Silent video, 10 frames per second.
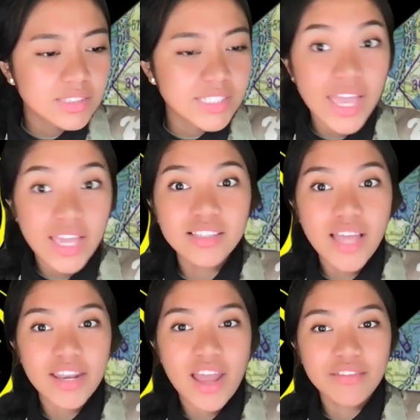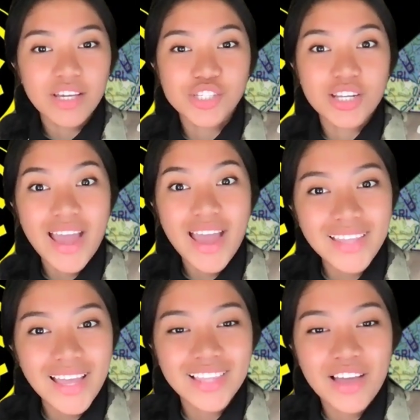Day land navigation
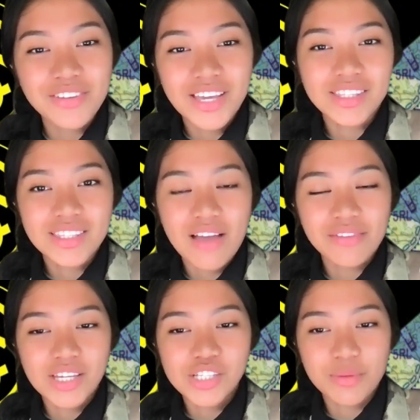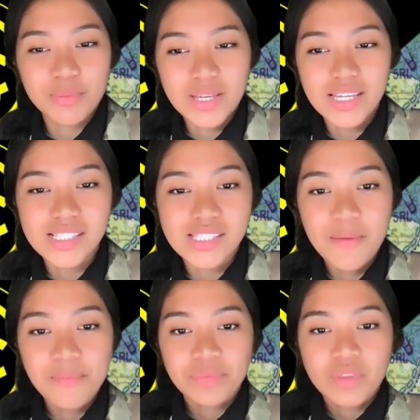and night navigation, because
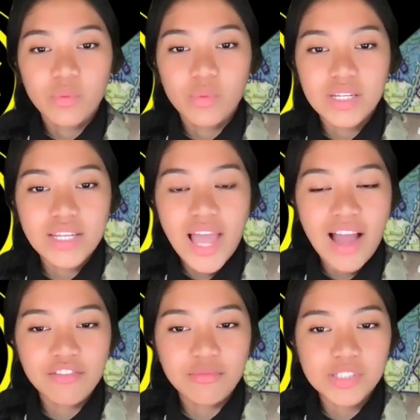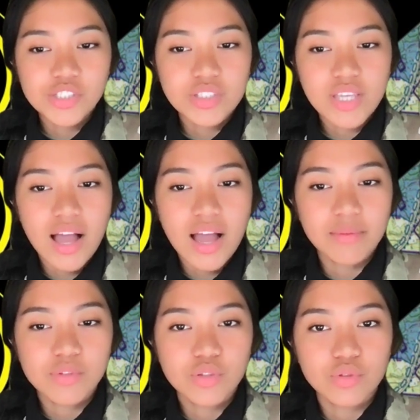we didn't have much
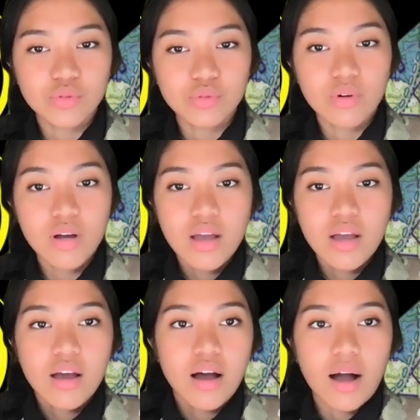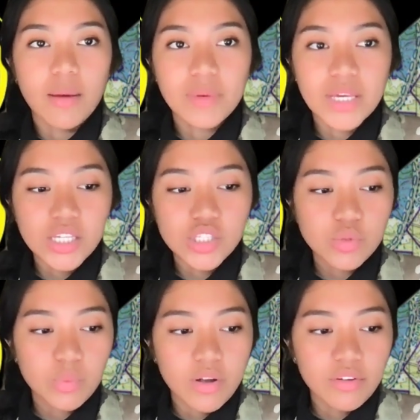time to do
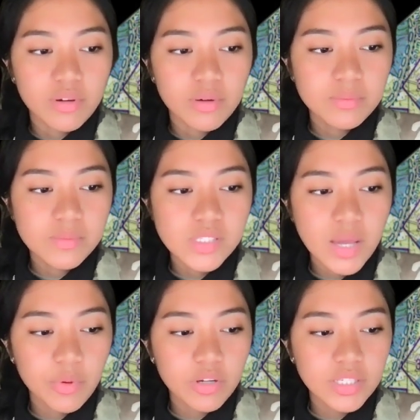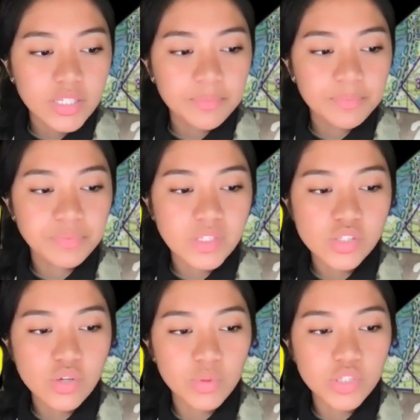each one of them separately.
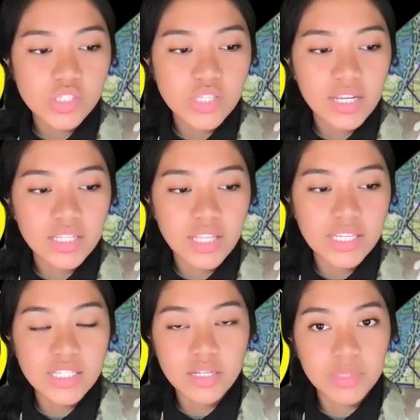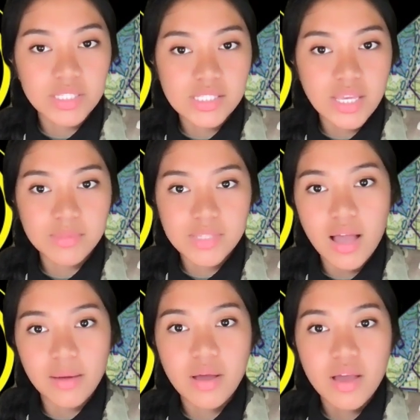So we just kind of like did them at the same
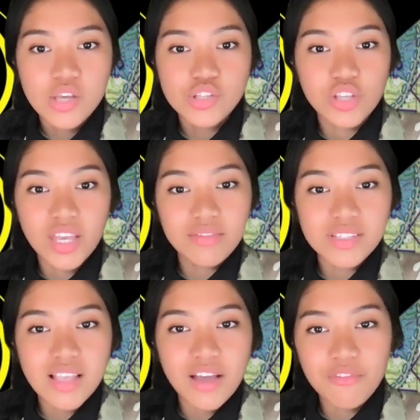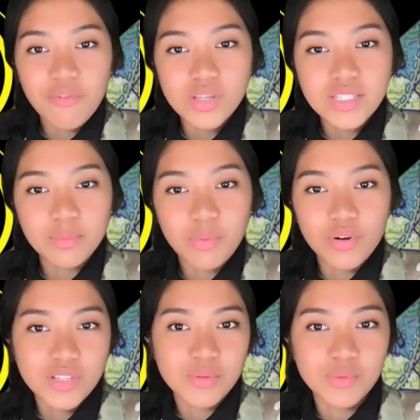time. So they gave us like 14
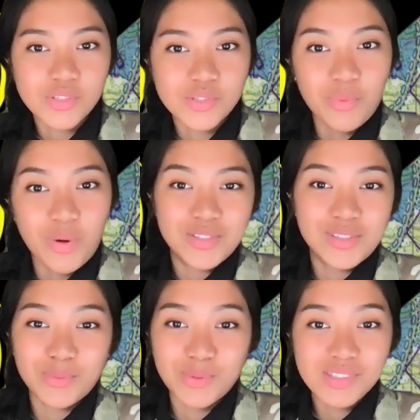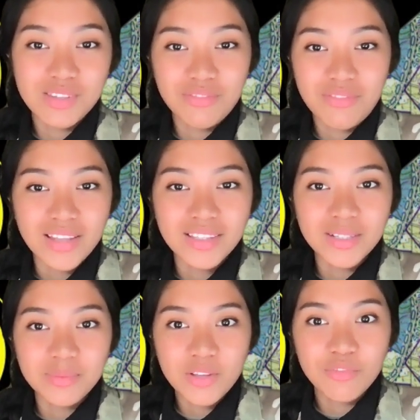points and we just went to the woods and find
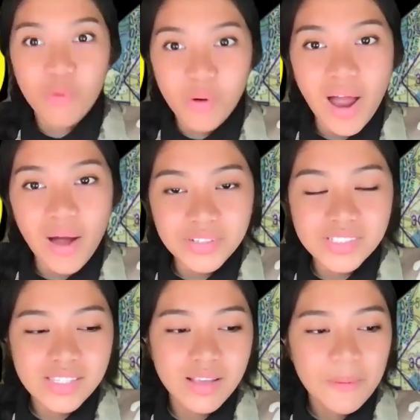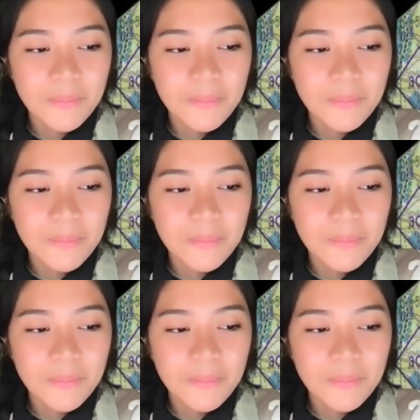them in 4 hours.